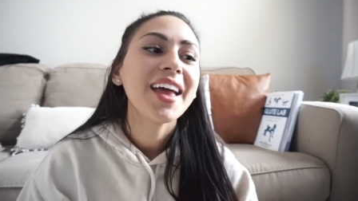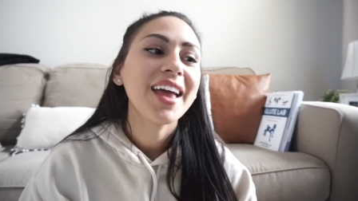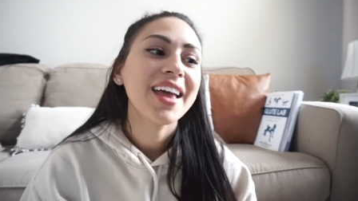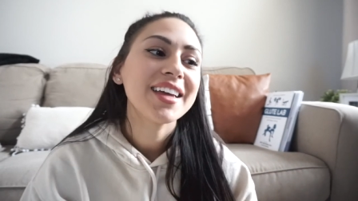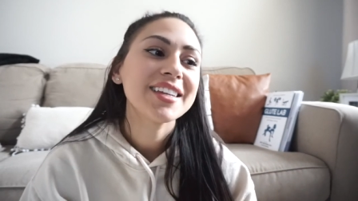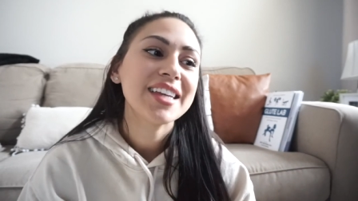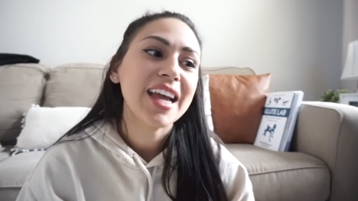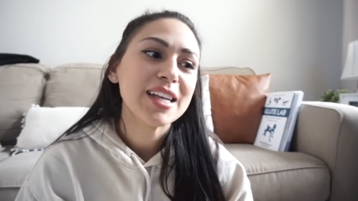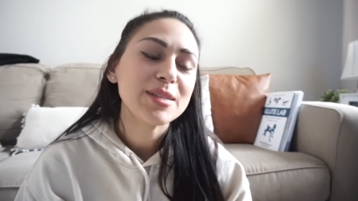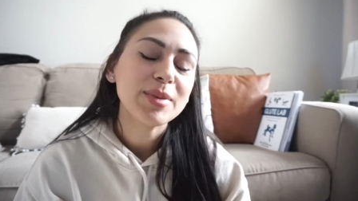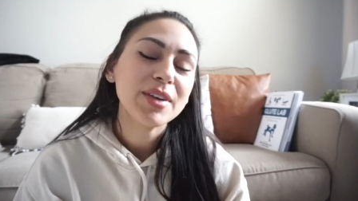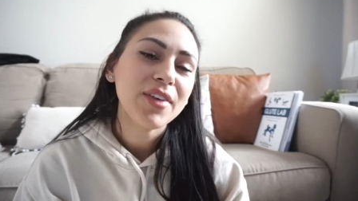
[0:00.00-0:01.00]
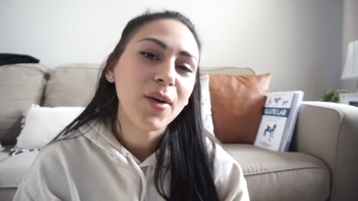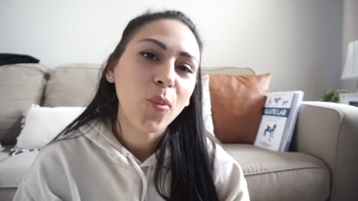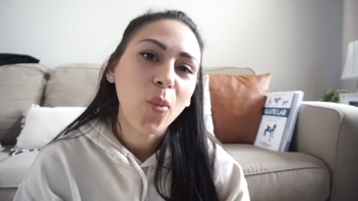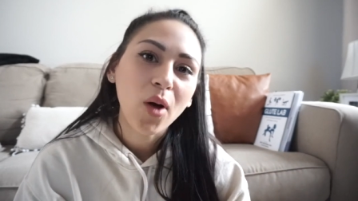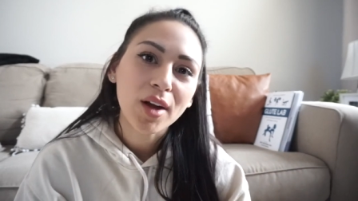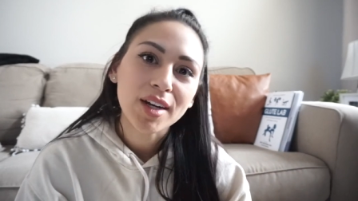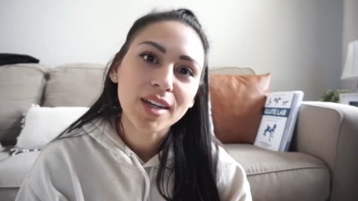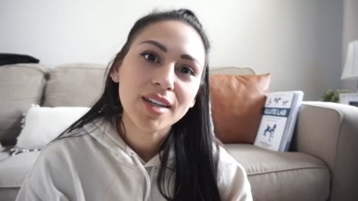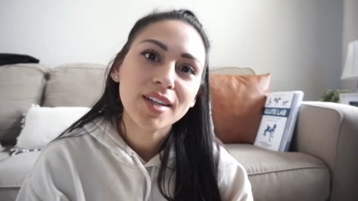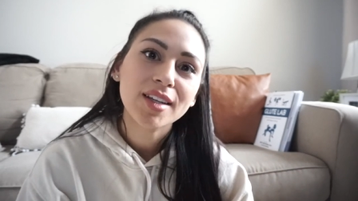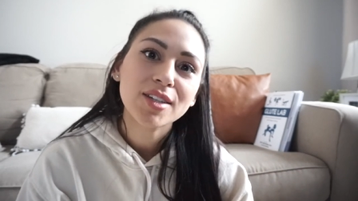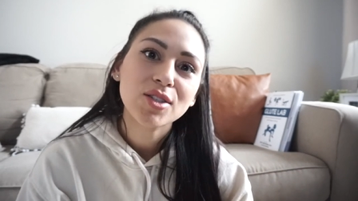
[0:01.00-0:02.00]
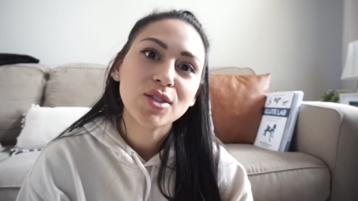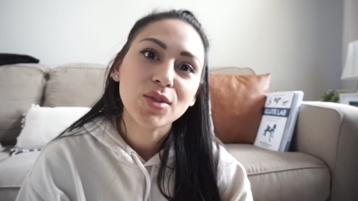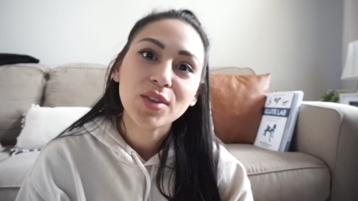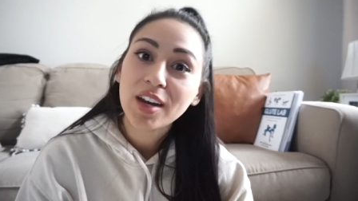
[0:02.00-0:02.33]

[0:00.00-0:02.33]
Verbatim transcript: and he asked me if I wanted to do an